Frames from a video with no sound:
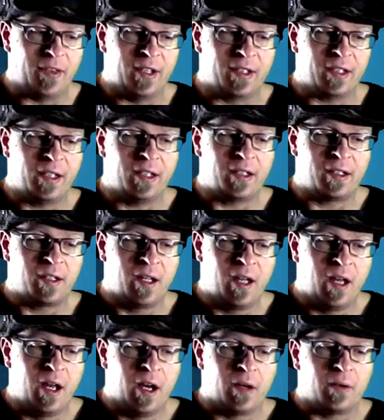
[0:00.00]
this. And let's
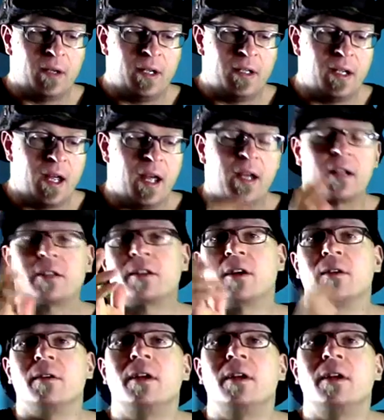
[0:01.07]
read the excerpt.